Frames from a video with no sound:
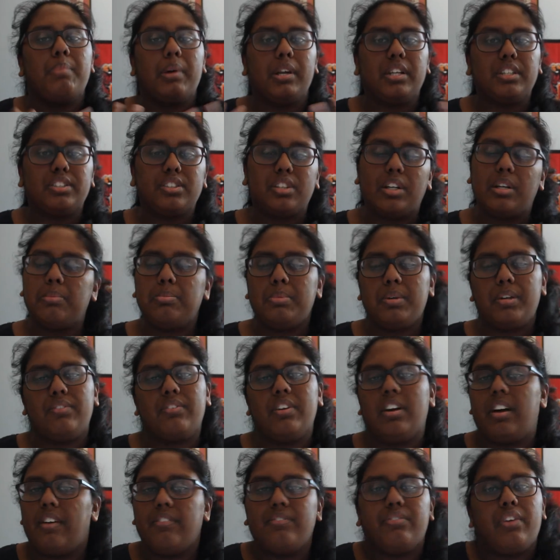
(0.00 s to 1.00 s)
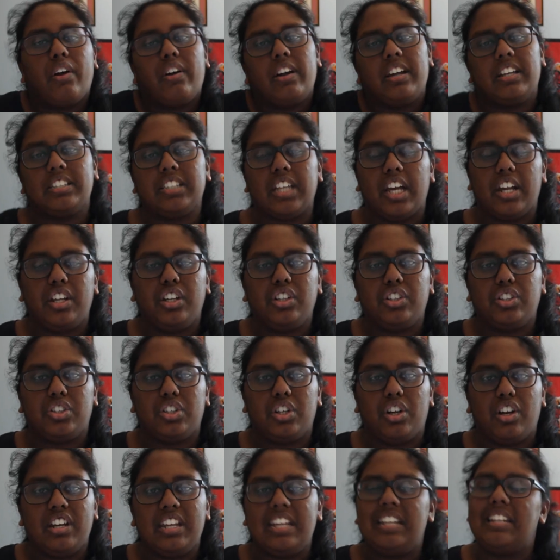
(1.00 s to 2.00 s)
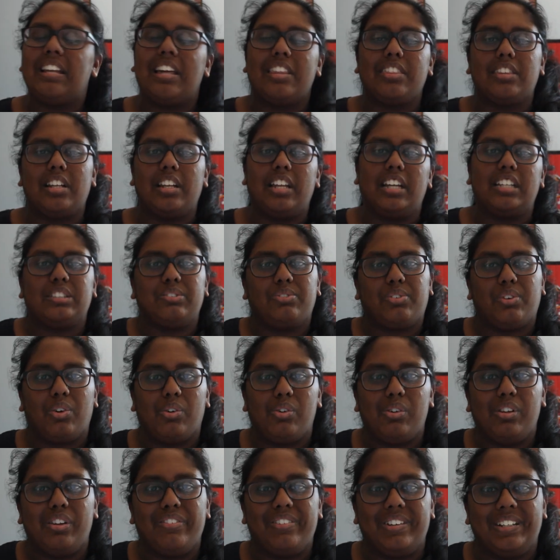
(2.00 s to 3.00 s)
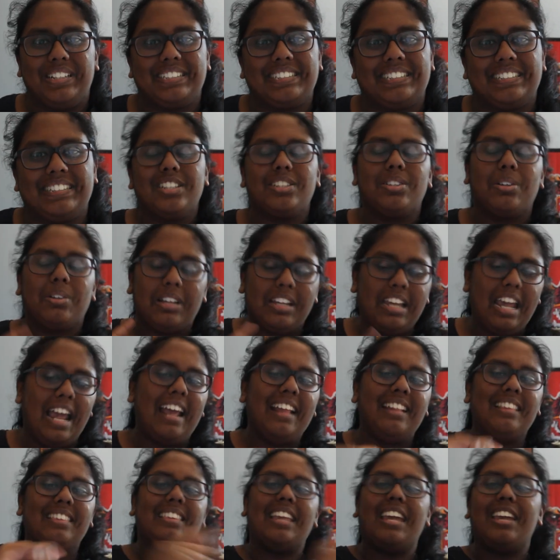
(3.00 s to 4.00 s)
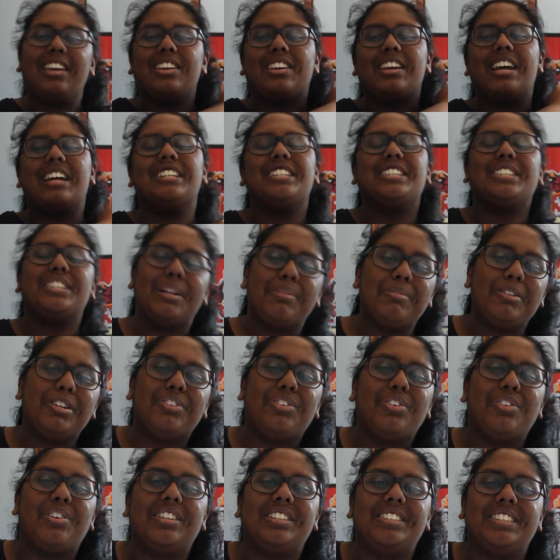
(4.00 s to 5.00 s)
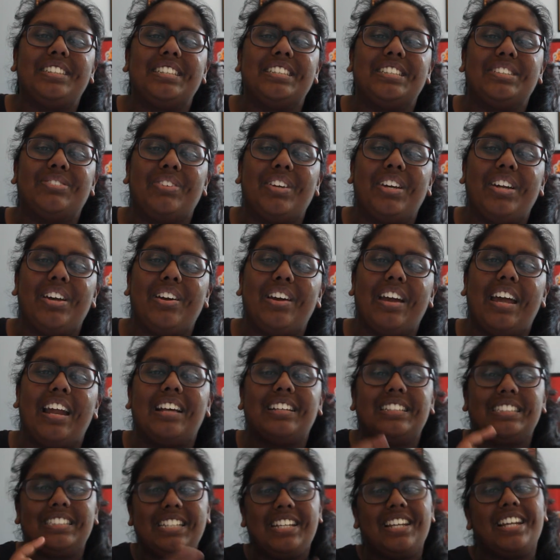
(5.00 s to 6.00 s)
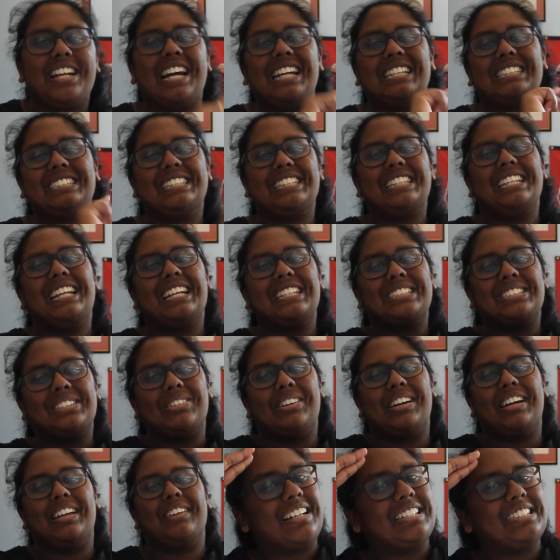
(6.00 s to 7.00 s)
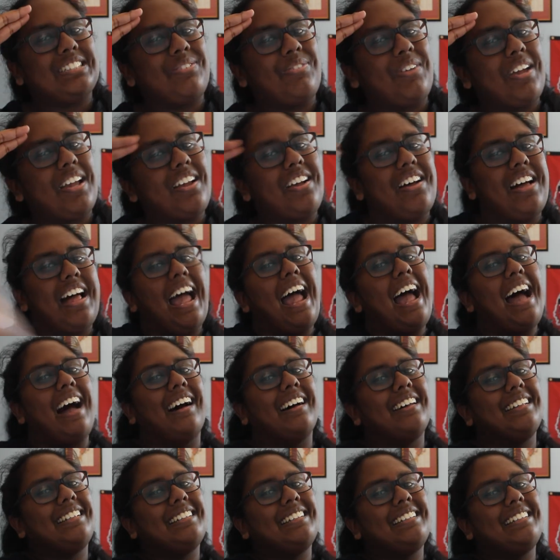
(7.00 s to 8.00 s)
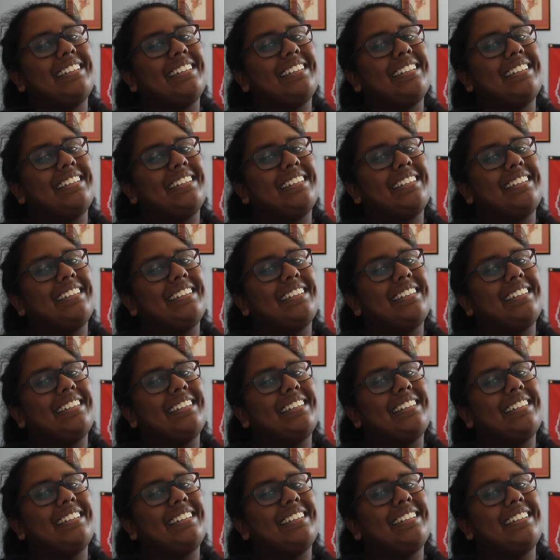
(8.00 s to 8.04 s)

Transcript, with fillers: but it's going to be a very exciting journey nonetheless for all of us. So again, thank you guys so much for watching this video and I'll see you guys in the next one. Crazy Fangirl out!